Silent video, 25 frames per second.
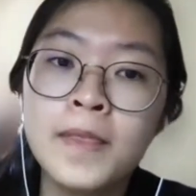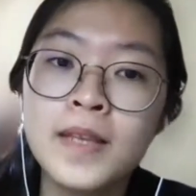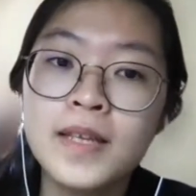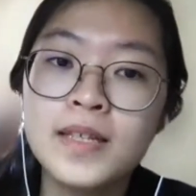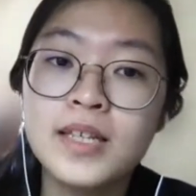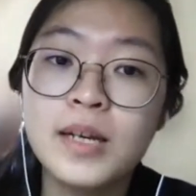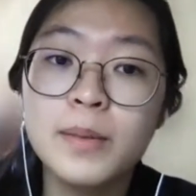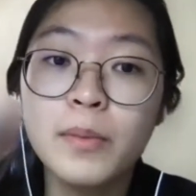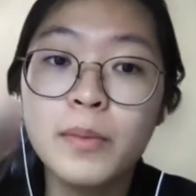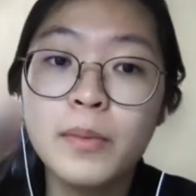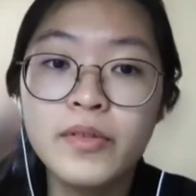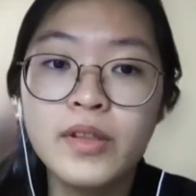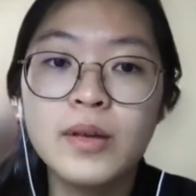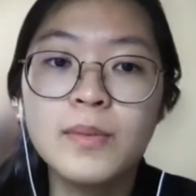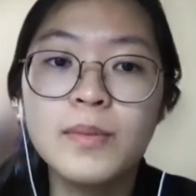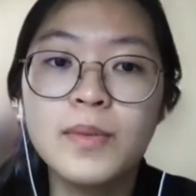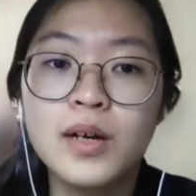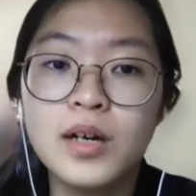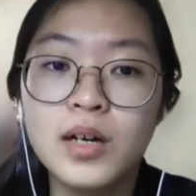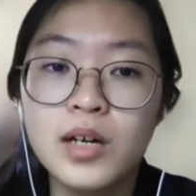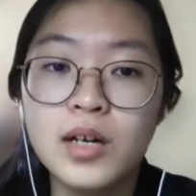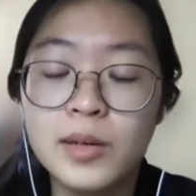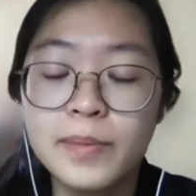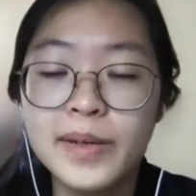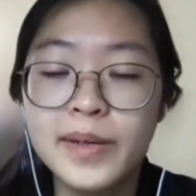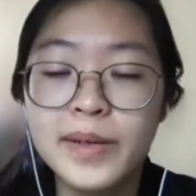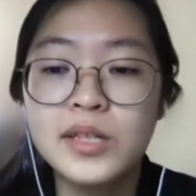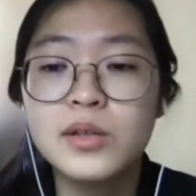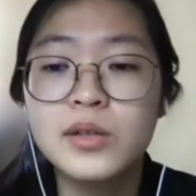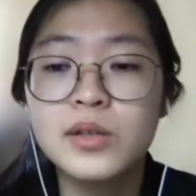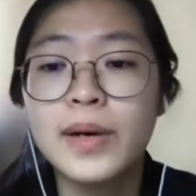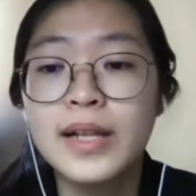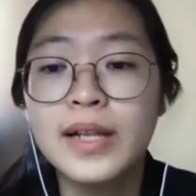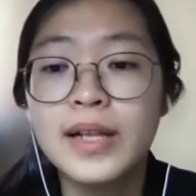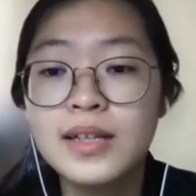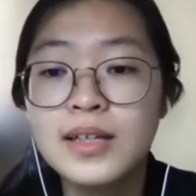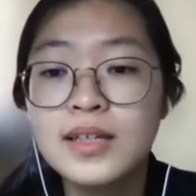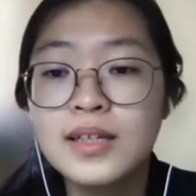some of them are urban
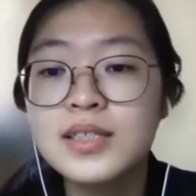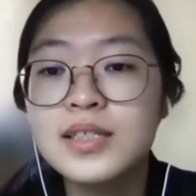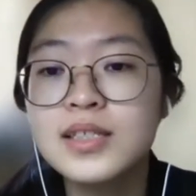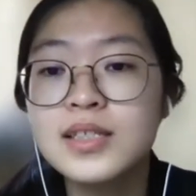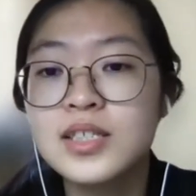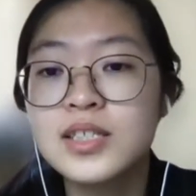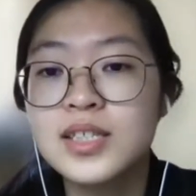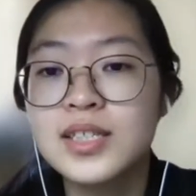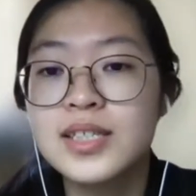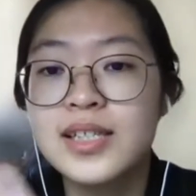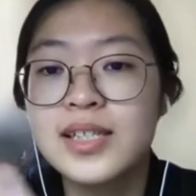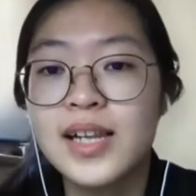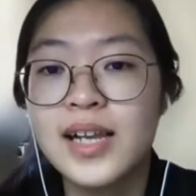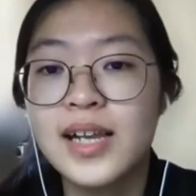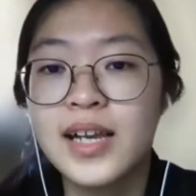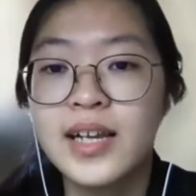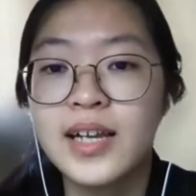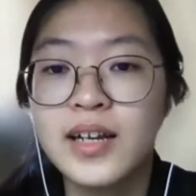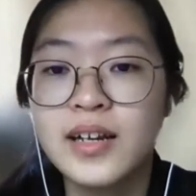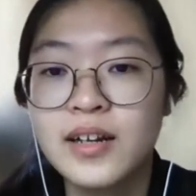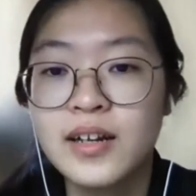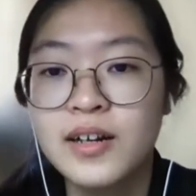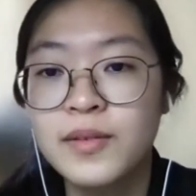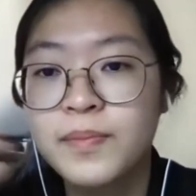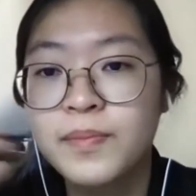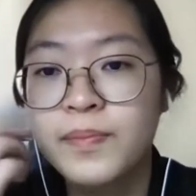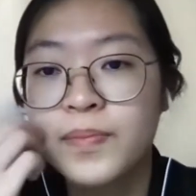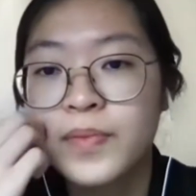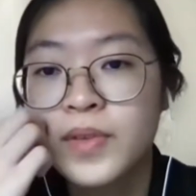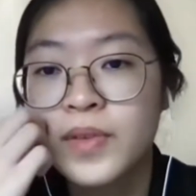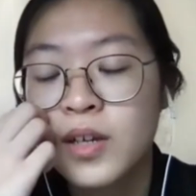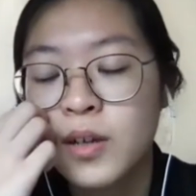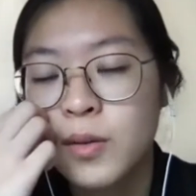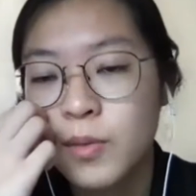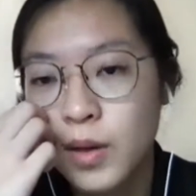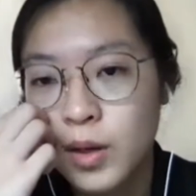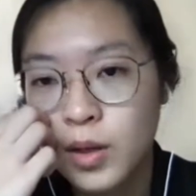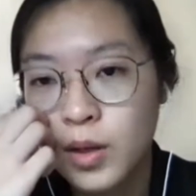dwellers, just like um,
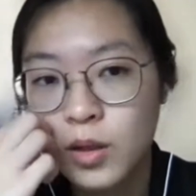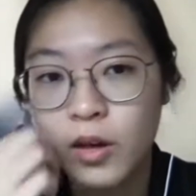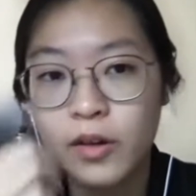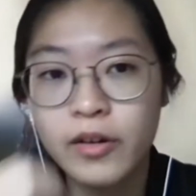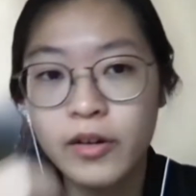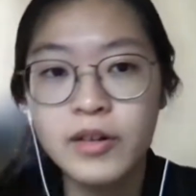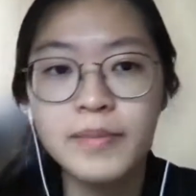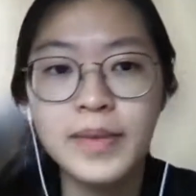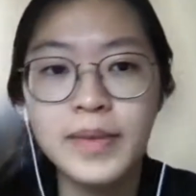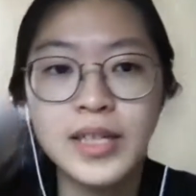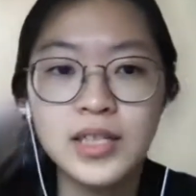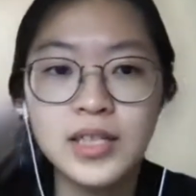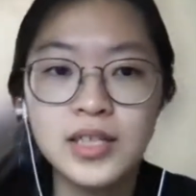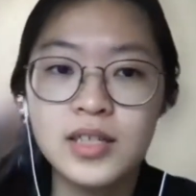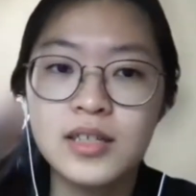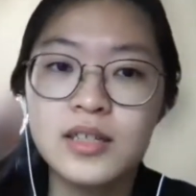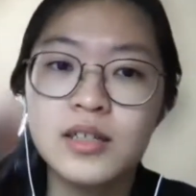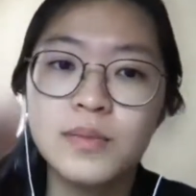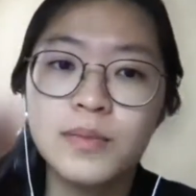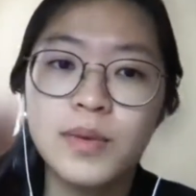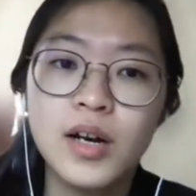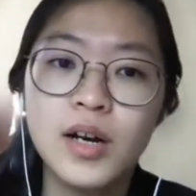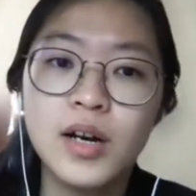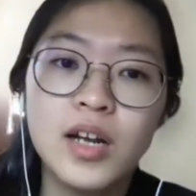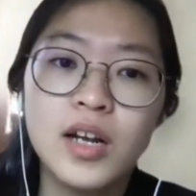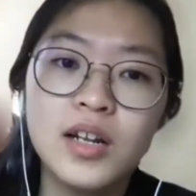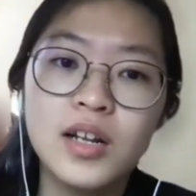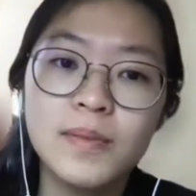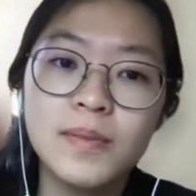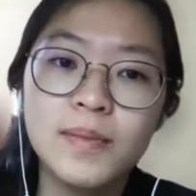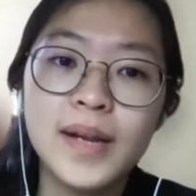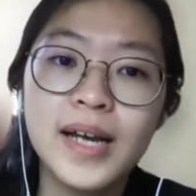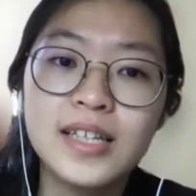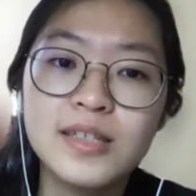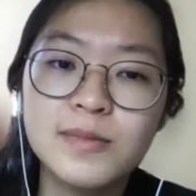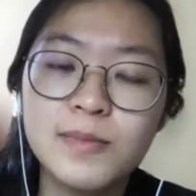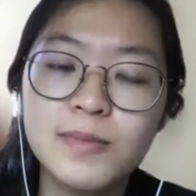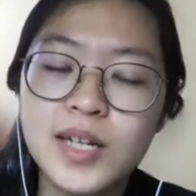what Gloria mentioned about the
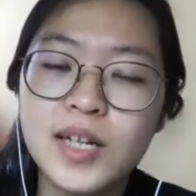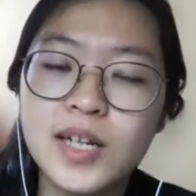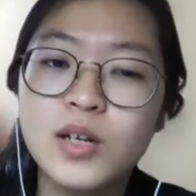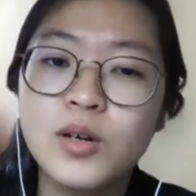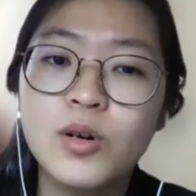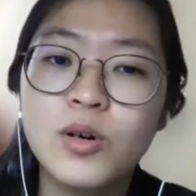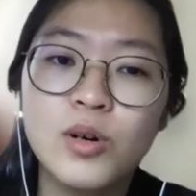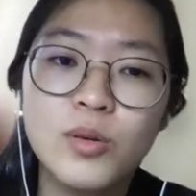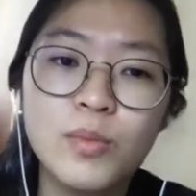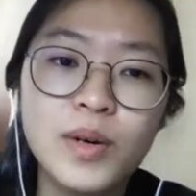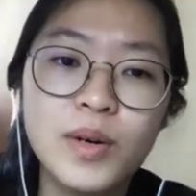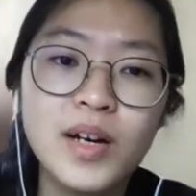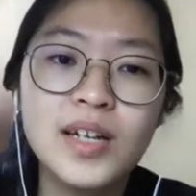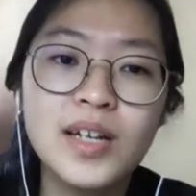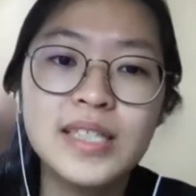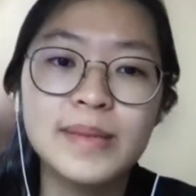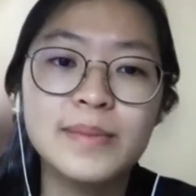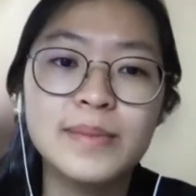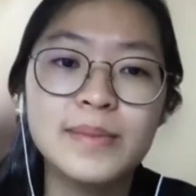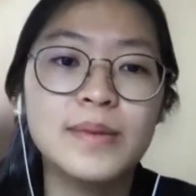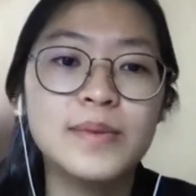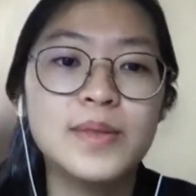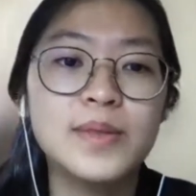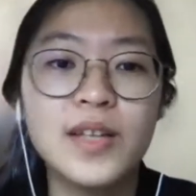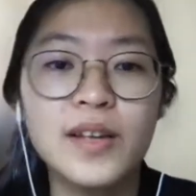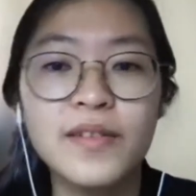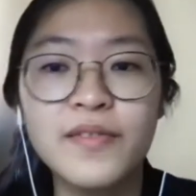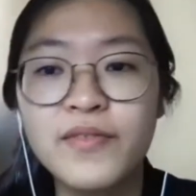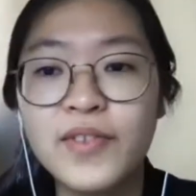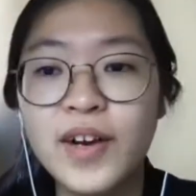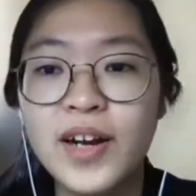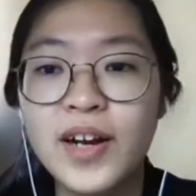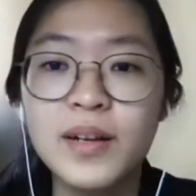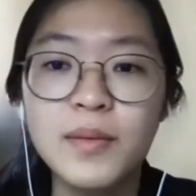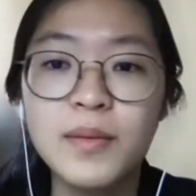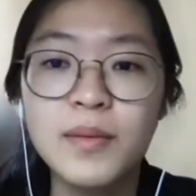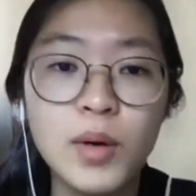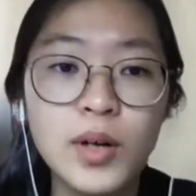black spitting cobra. Sometimes you can
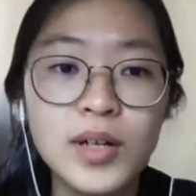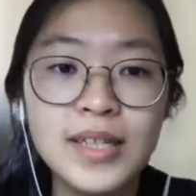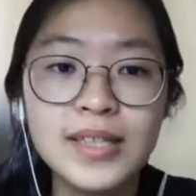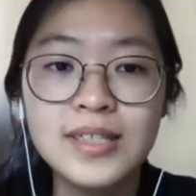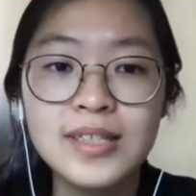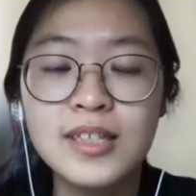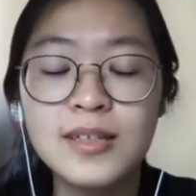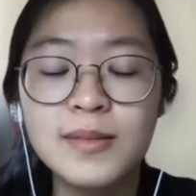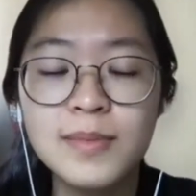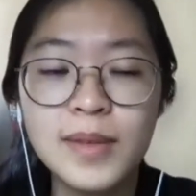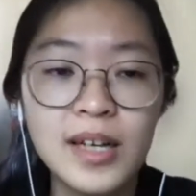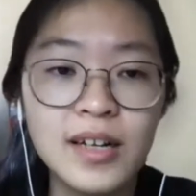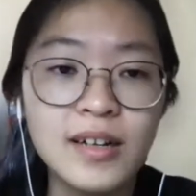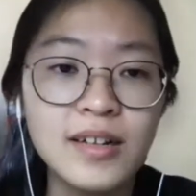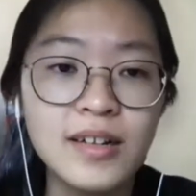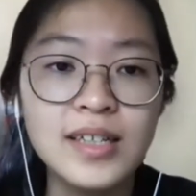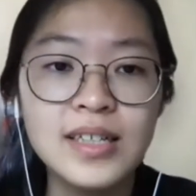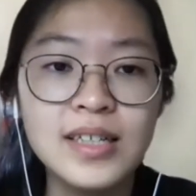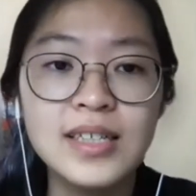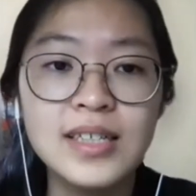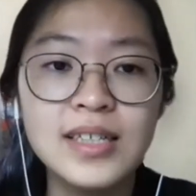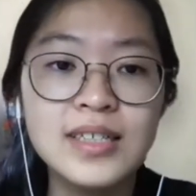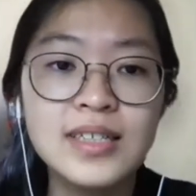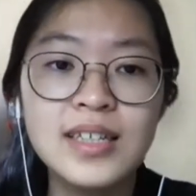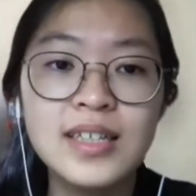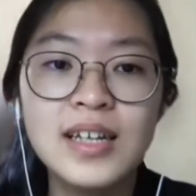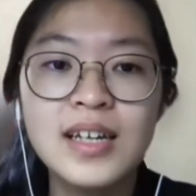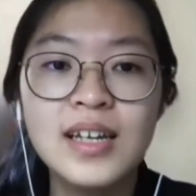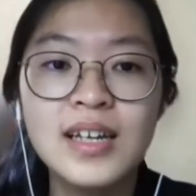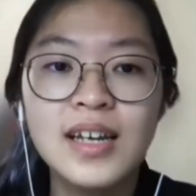find in more disturbed areas.